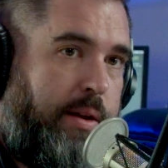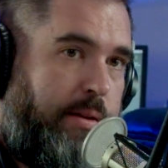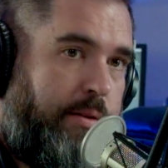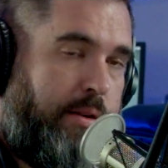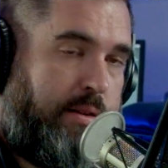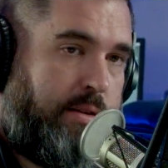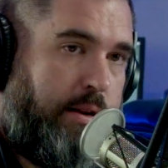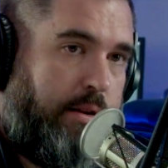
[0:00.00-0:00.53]

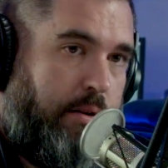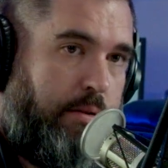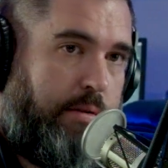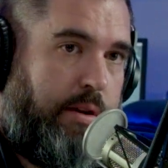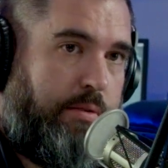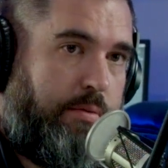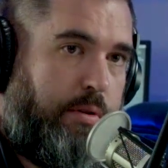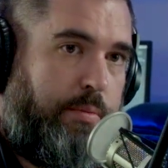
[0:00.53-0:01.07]
interesting to go
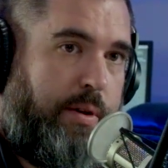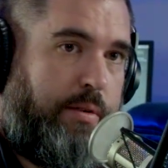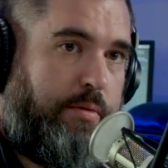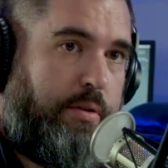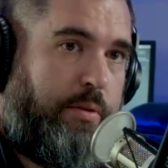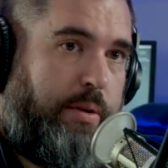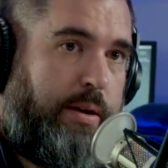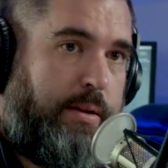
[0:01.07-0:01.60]
around the room here
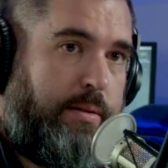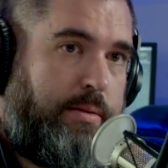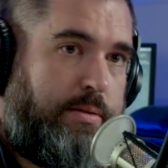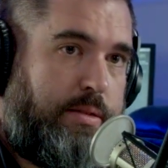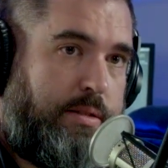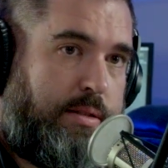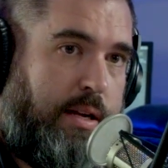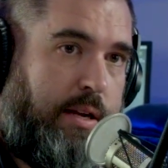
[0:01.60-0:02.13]
real quick and
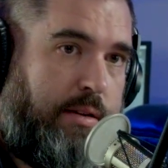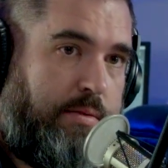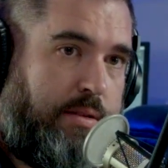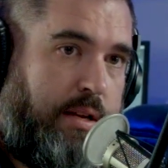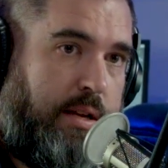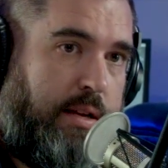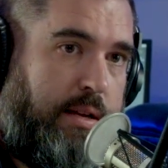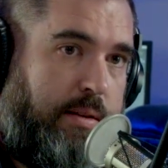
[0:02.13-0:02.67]
just kind of
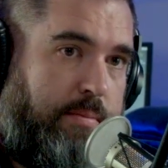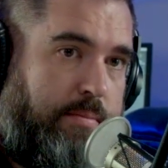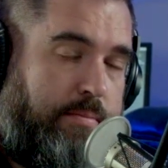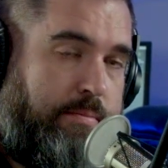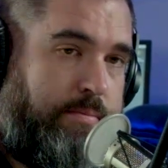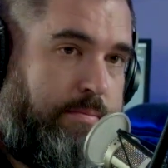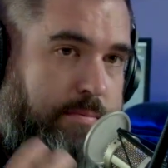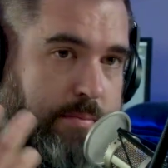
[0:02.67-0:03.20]
say
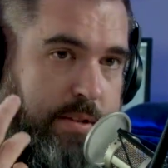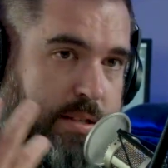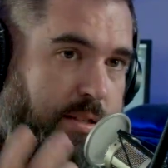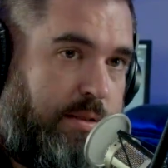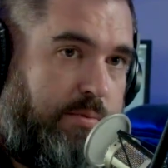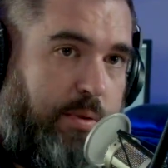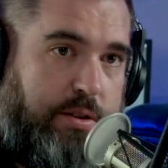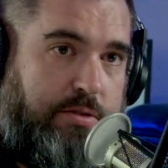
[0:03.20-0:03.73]
this
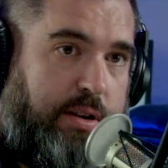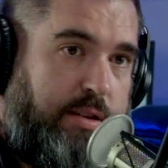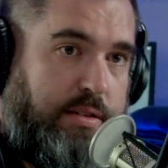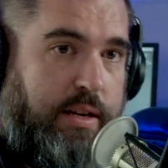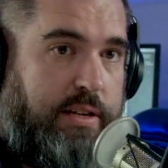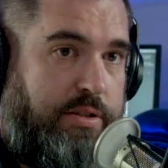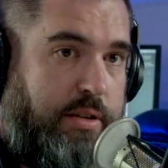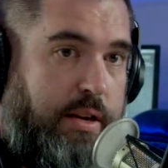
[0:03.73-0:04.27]
is what
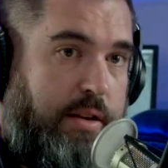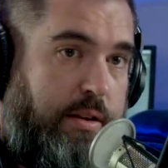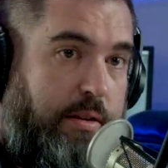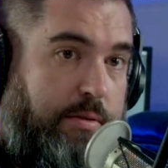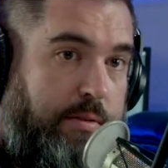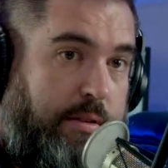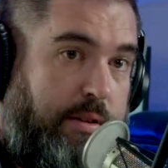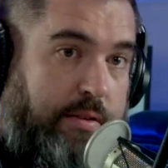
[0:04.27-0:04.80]
translation I
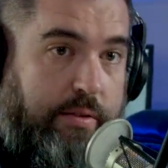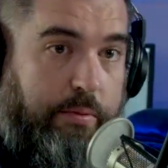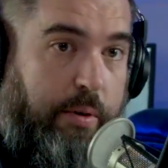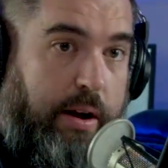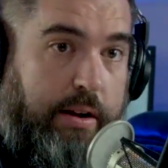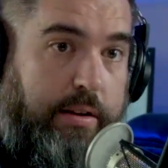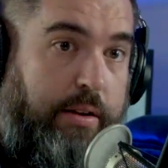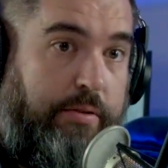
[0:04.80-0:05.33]
use and this is
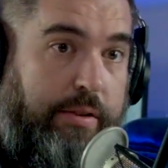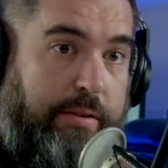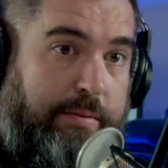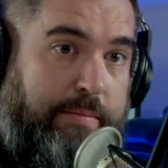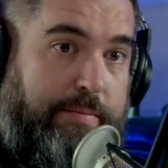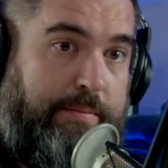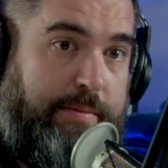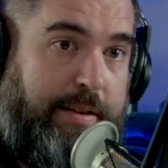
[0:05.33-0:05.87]
why I use it.
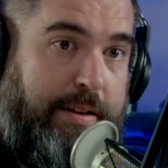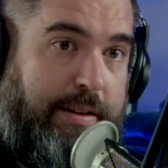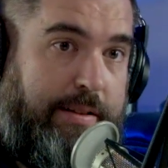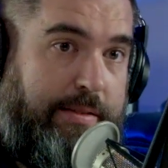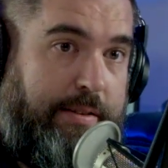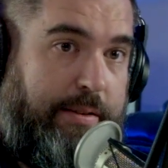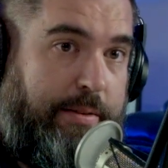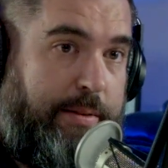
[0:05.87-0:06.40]

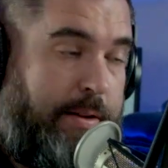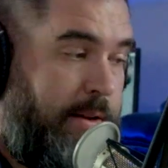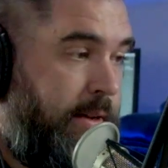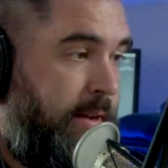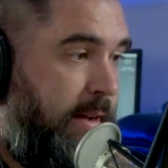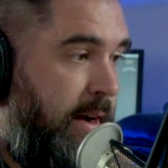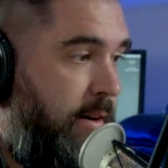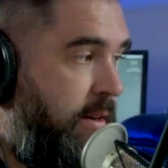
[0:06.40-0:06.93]
And so
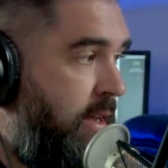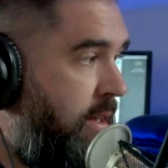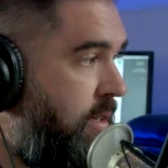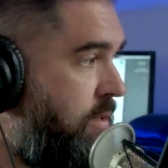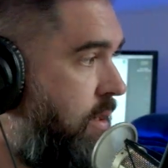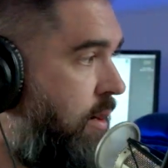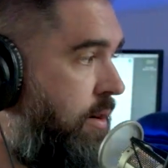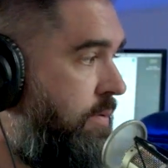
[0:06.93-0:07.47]
I'll kick
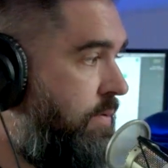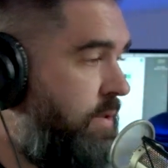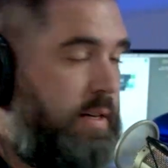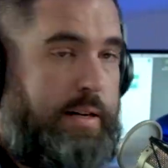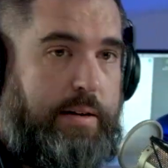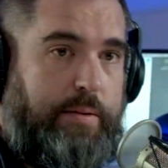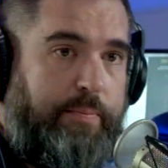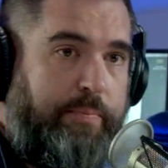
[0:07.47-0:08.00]
us off.
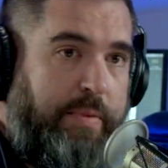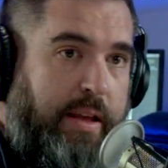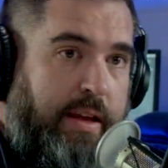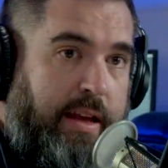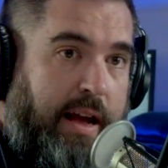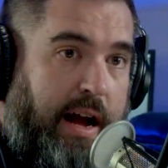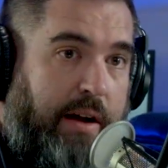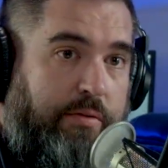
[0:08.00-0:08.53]

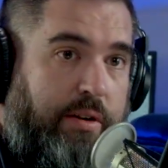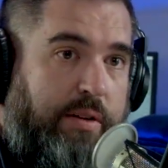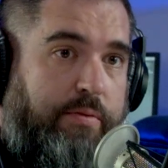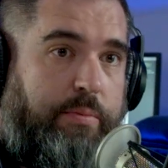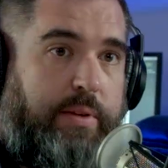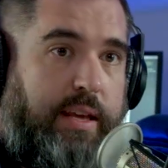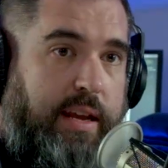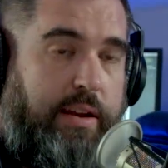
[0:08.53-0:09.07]
I read
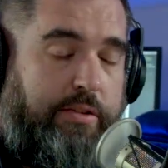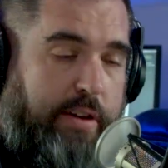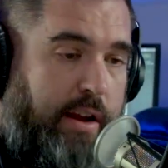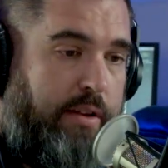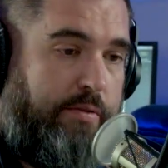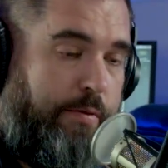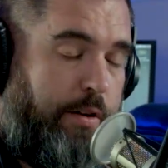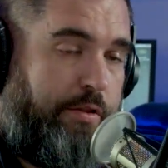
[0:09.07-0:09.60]
from the King
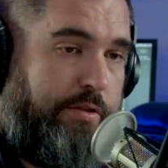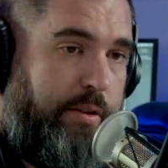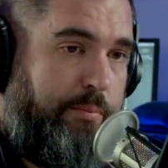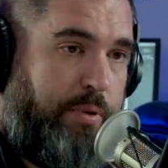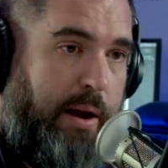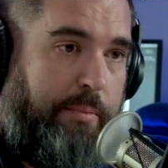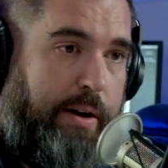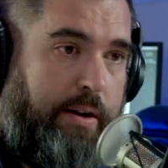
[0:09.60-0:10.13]
James Version
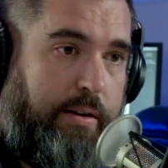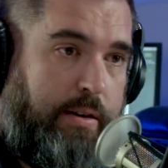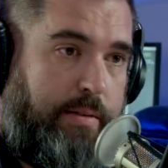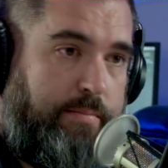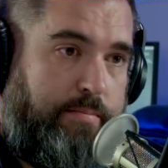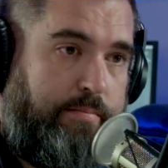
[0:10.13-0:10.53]
primarily.